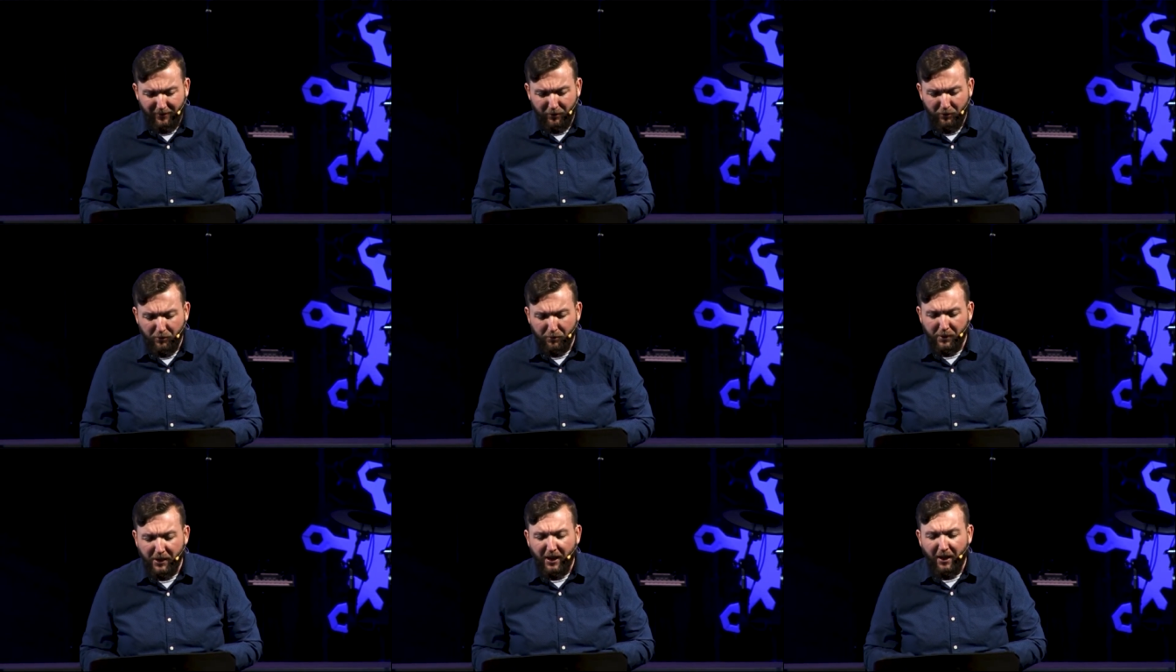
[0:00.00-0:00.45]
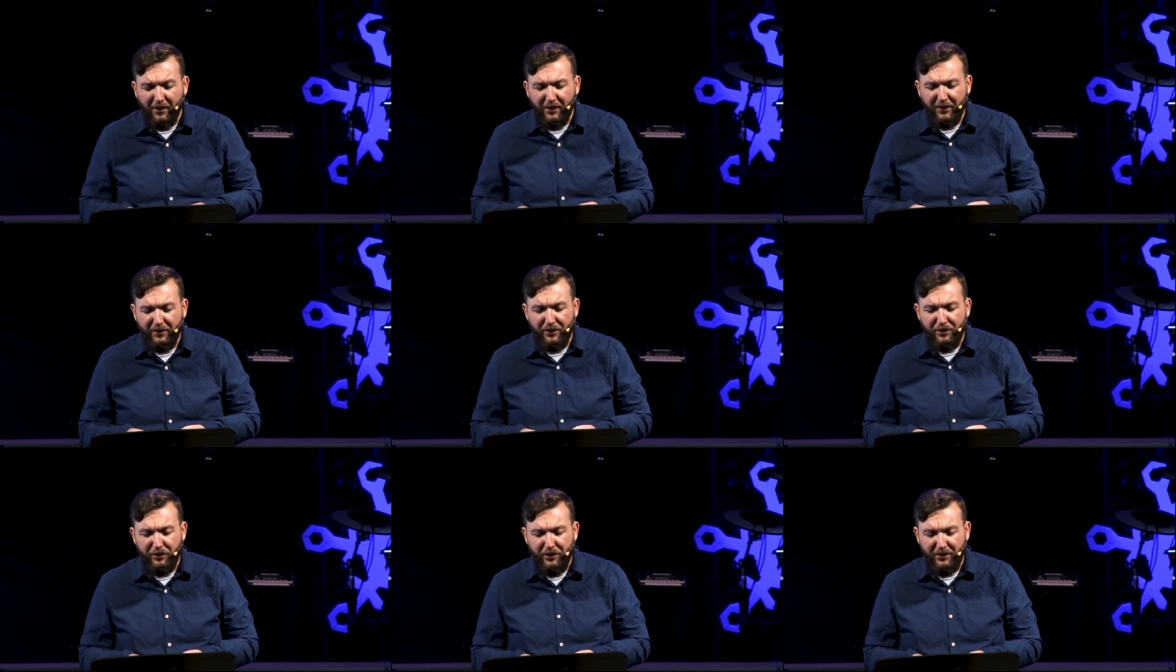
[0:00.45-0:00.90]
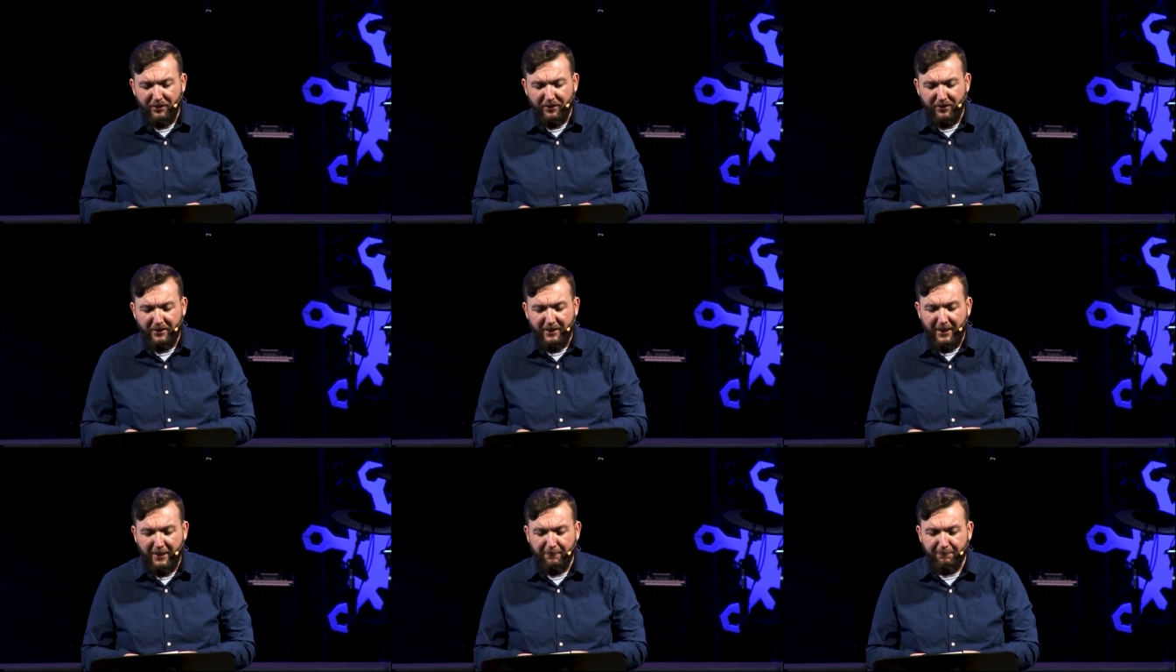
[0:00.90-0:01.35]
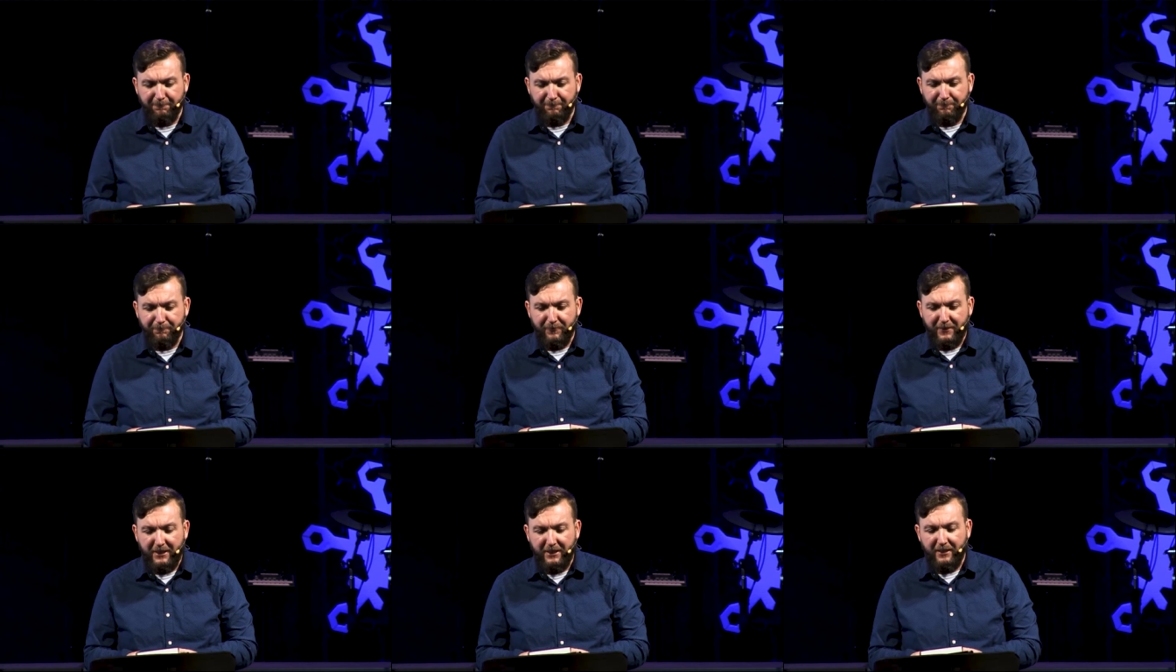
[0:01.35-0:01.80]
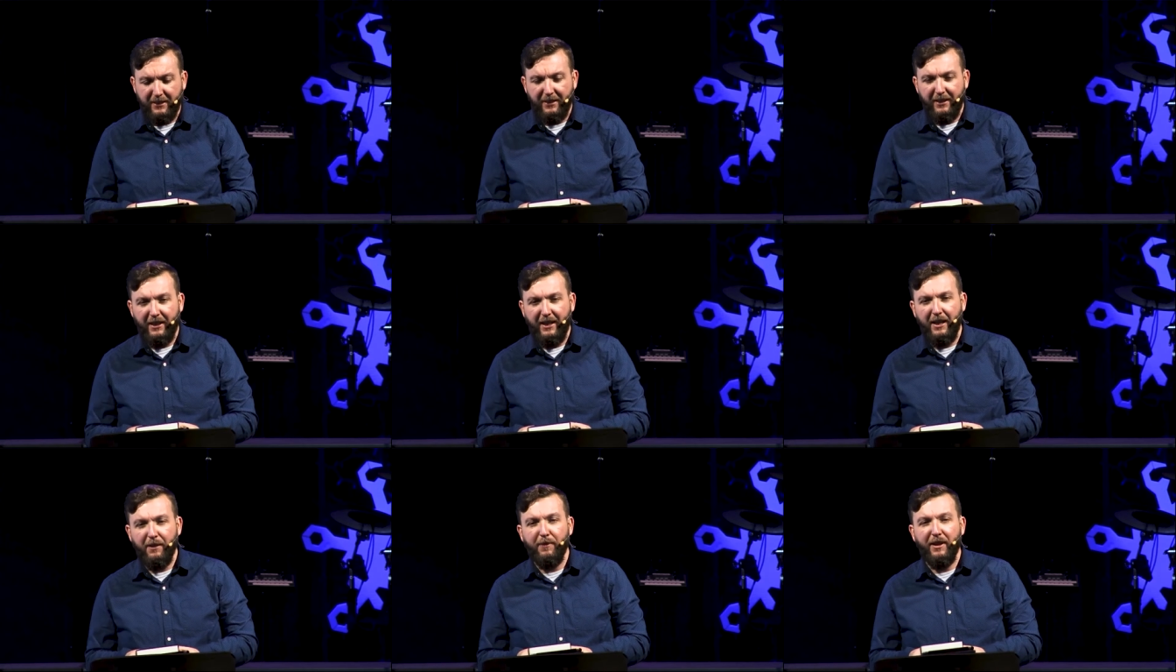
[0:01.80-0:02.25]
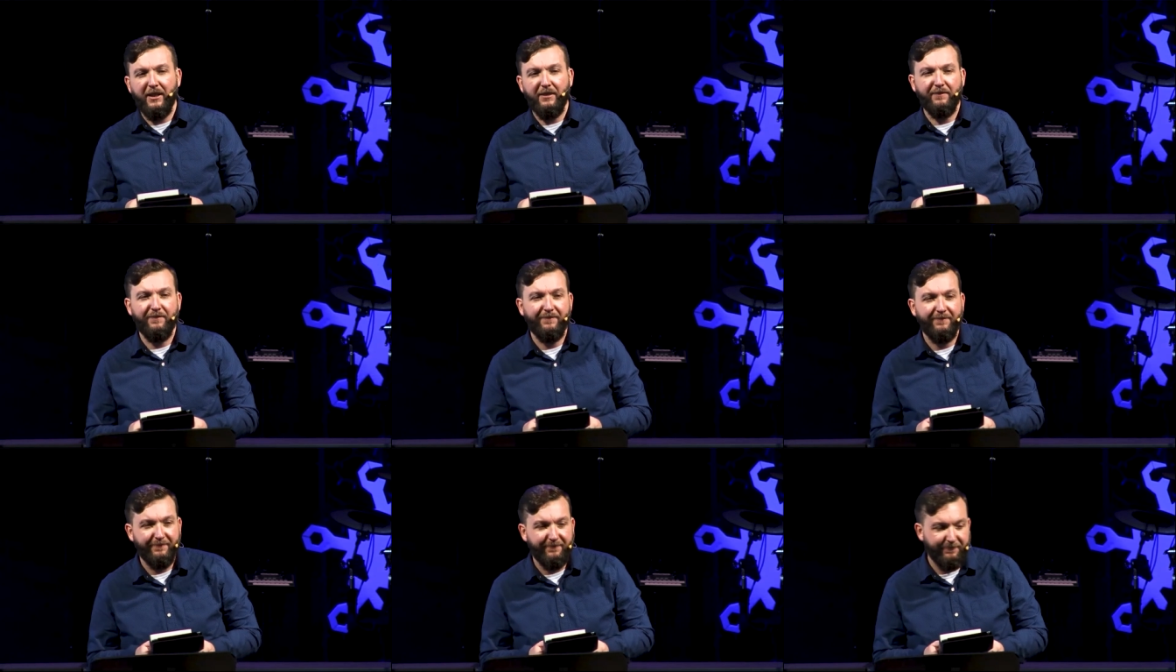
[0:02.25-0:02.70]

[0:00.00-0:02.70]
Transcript: And we pray all this in Jesus' name. Amen.